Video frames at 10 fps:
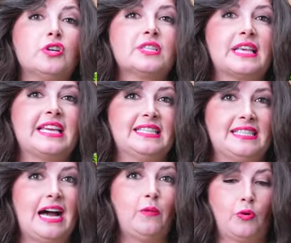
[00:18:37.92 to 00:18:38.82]
looks like it's
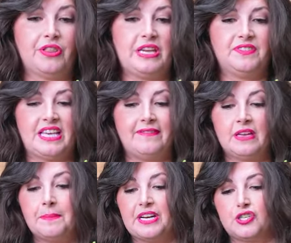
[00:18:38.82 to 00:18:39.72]
not worthy of
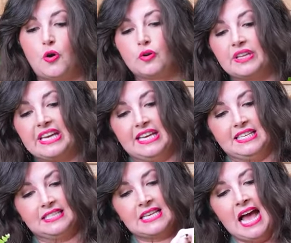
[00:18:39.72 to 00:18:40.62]
saving, but it totally
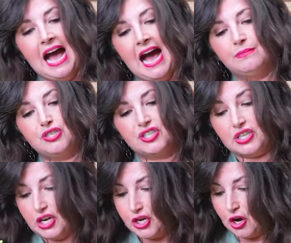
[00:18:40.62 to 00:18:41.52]
is. I'm just
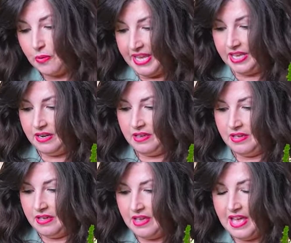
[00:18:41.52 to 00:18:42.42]
going to go in
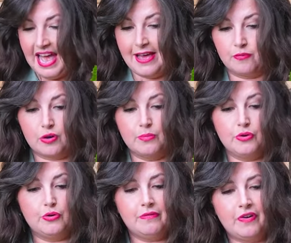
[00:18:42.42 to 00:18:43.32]
and
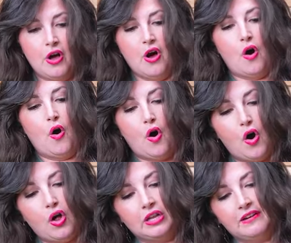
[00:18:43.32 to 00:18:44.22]
remove
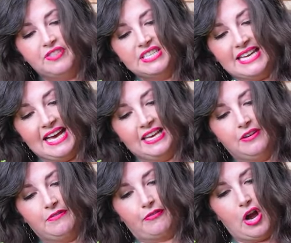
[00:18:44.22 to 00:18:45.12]
all of the
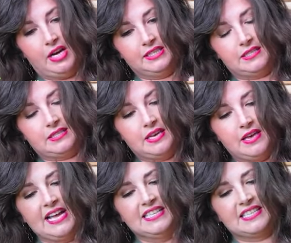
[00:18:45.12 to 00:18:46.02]
dead fronds.
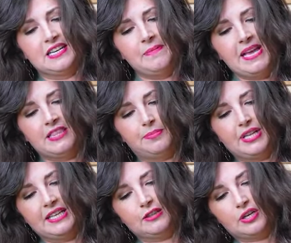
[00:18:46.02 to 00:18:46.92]
It's going to make the
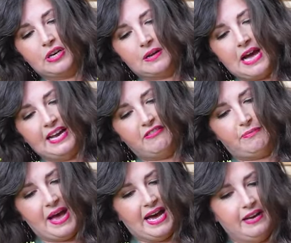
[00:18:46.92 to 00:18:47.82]
plant look kind
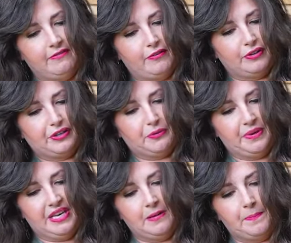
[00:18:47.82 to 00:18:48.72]
of bad for a little
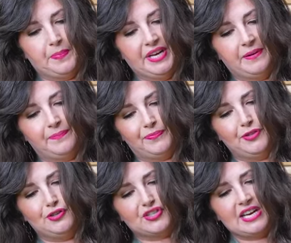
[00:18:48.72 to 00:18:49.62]
bit, but
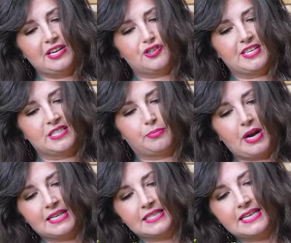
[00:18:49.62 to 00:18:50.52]
you just got to trust the
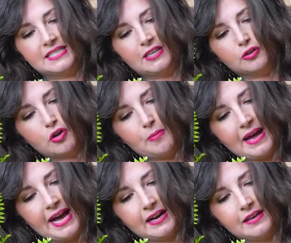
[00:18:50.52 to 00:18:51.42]
process. It'll grow
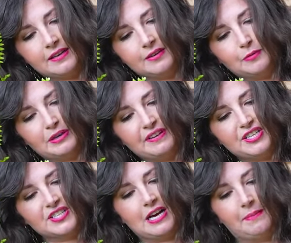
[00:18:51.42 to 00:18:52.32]
back. What if I
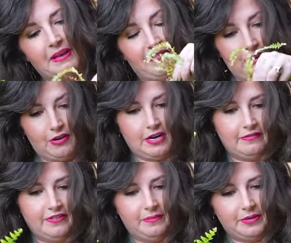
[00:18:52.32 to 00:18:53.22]
just cut my finger
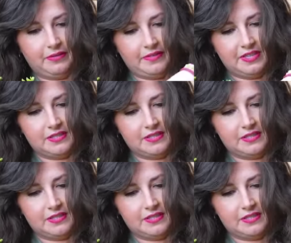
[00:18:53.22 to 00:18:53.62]
off in the middle of